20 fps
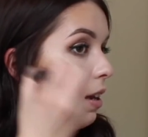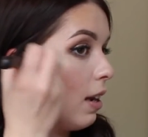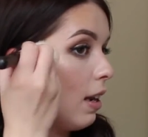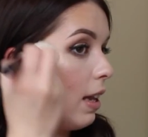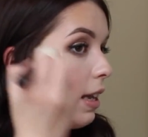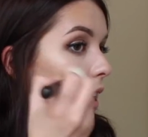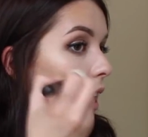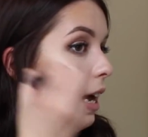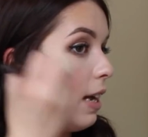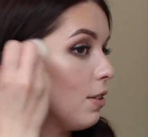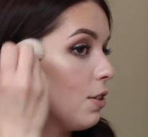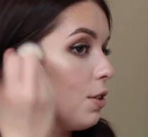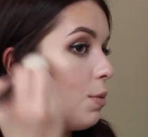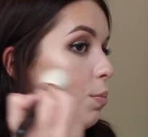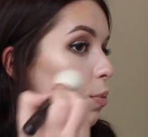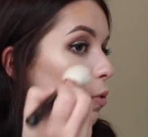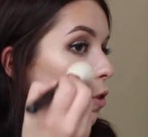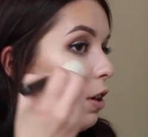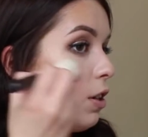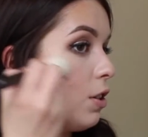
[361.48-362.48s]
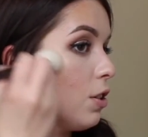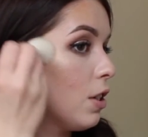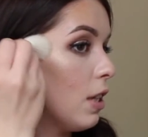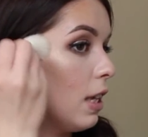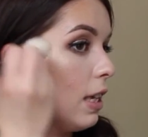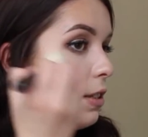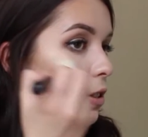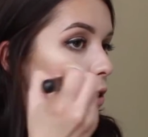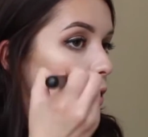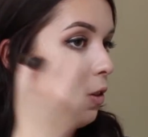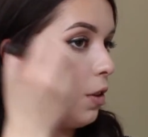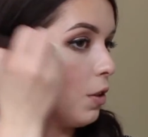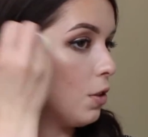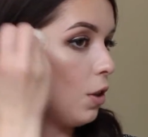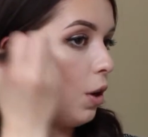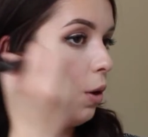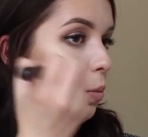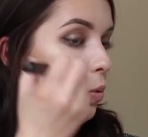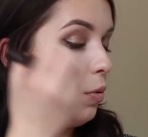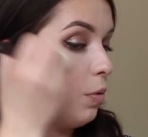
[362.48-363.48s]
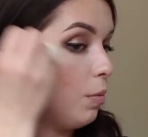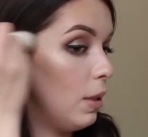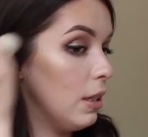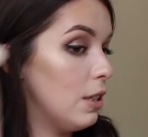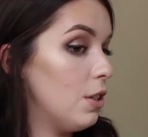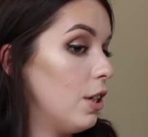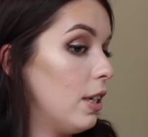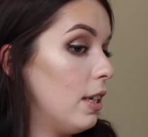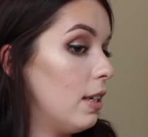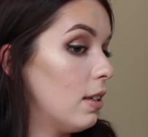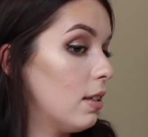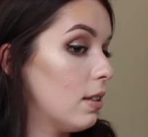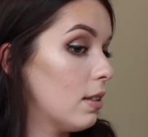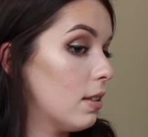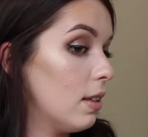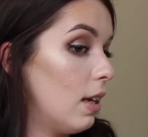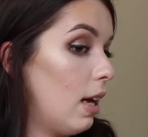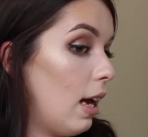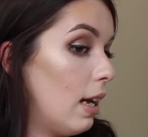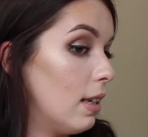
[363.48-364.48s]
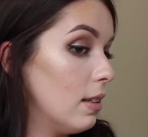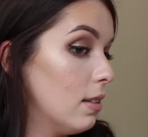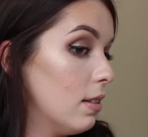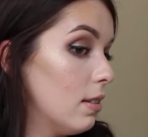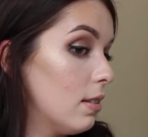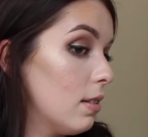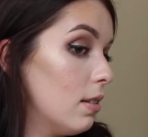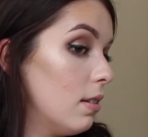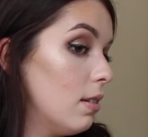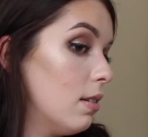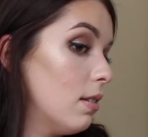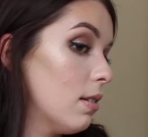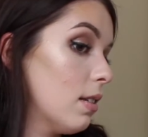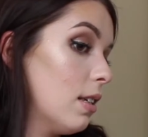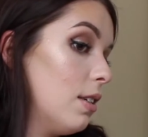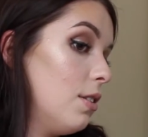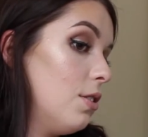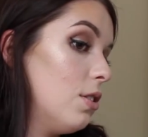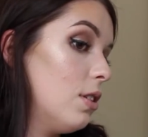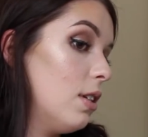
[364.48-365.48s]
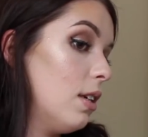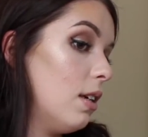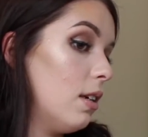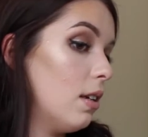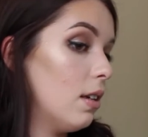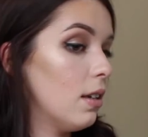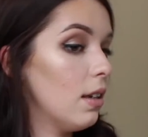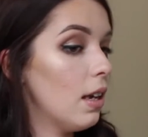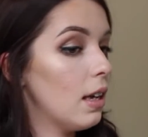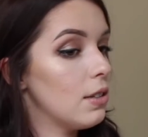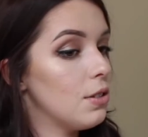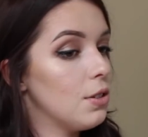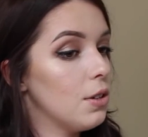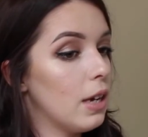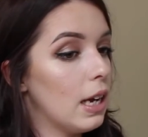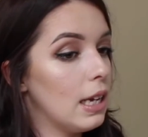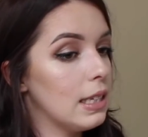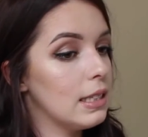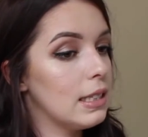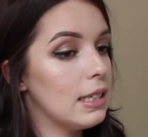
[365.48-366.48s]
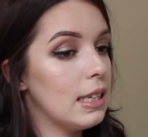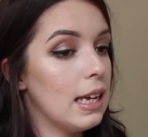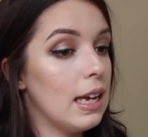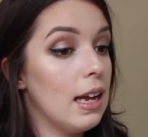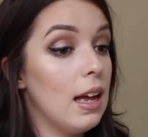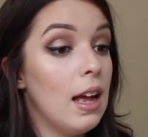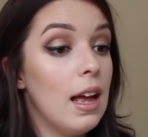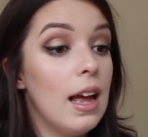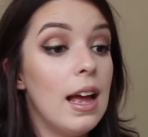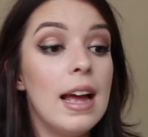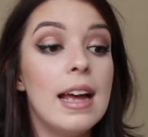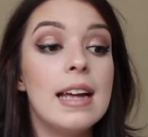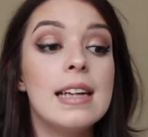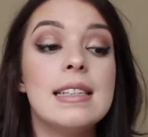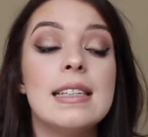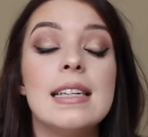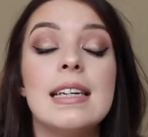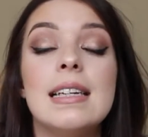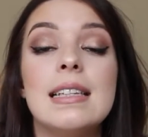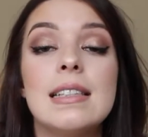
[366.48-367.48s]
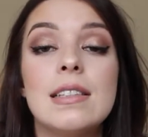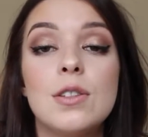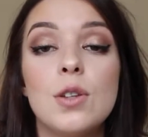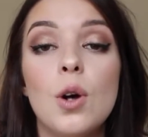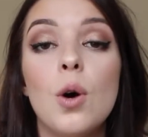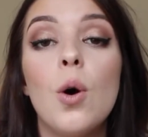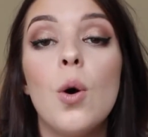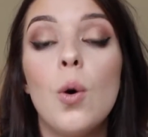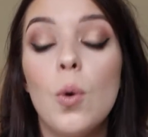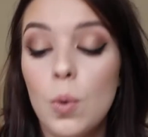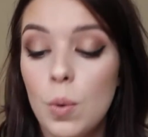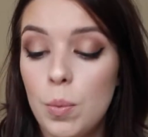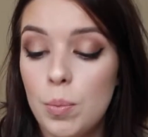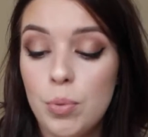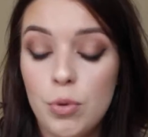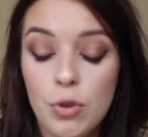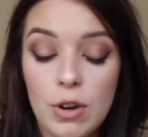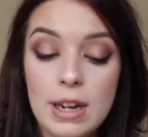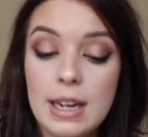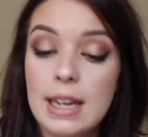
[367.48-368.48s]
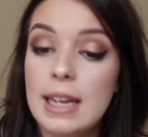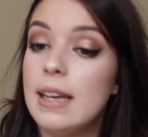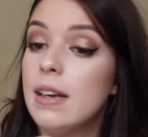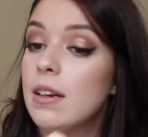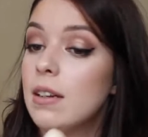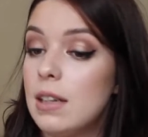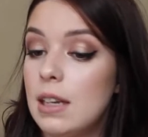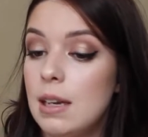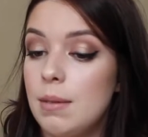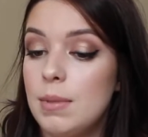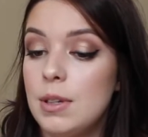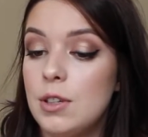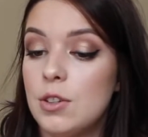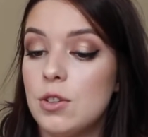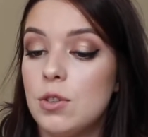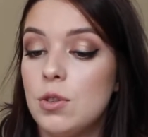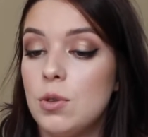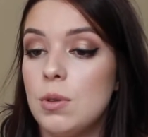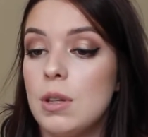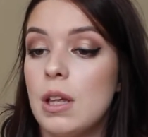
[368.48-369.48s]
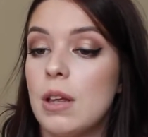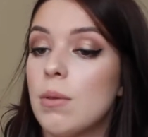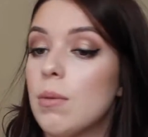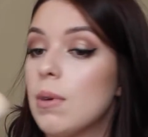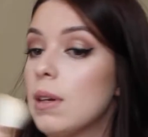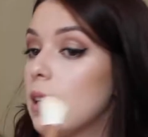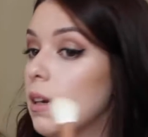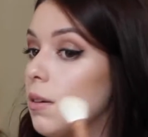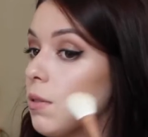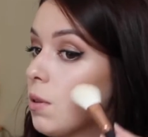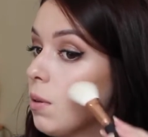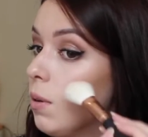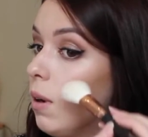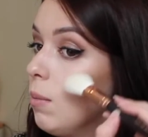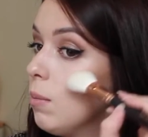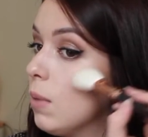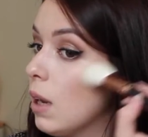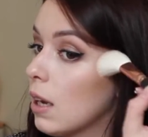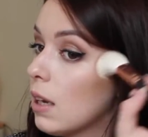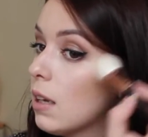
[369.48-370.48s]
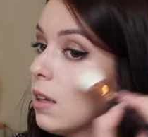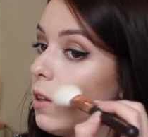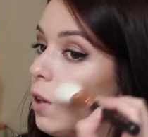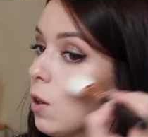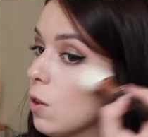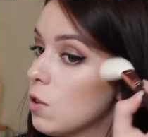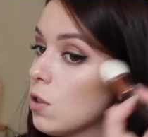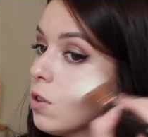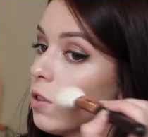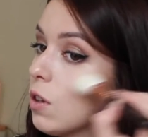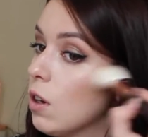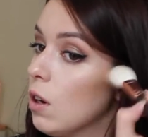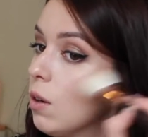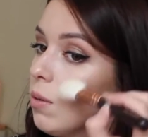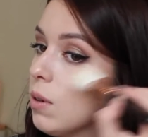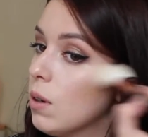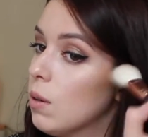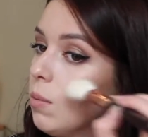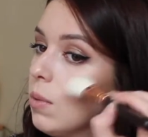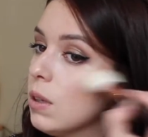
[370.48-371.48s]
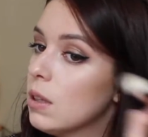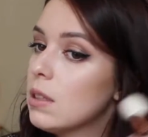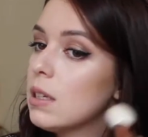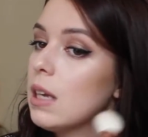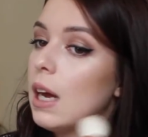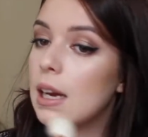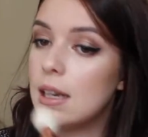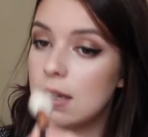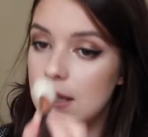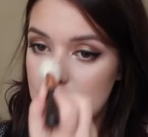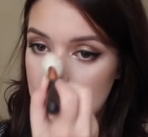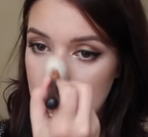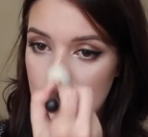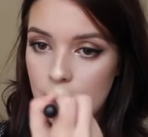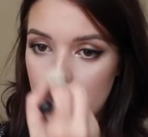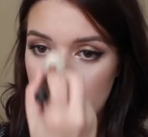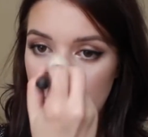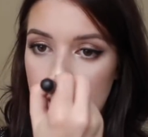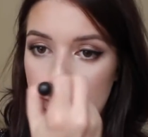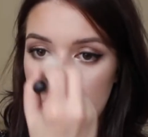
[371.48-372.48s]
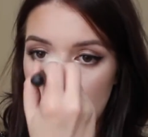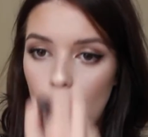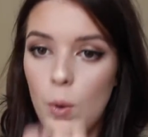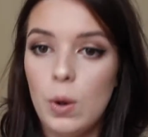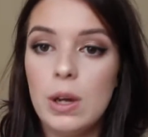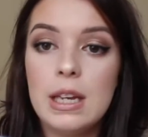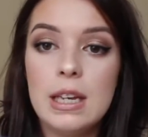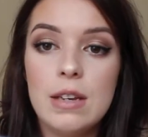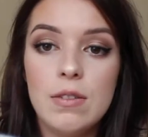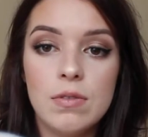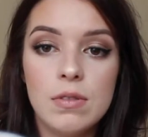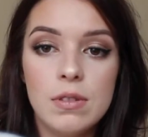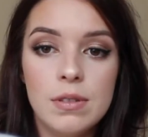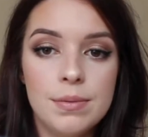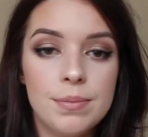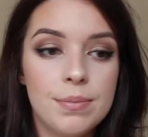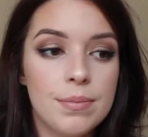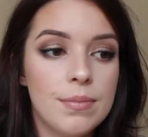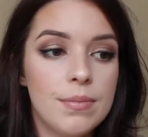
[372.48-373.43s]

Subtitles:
Like, I just brush this on the top of my cheeks and can you see? Yes, you can see. It is so pretty. Let me just do the other one now so I'm like not just glowing on one side. It's like a bit more even.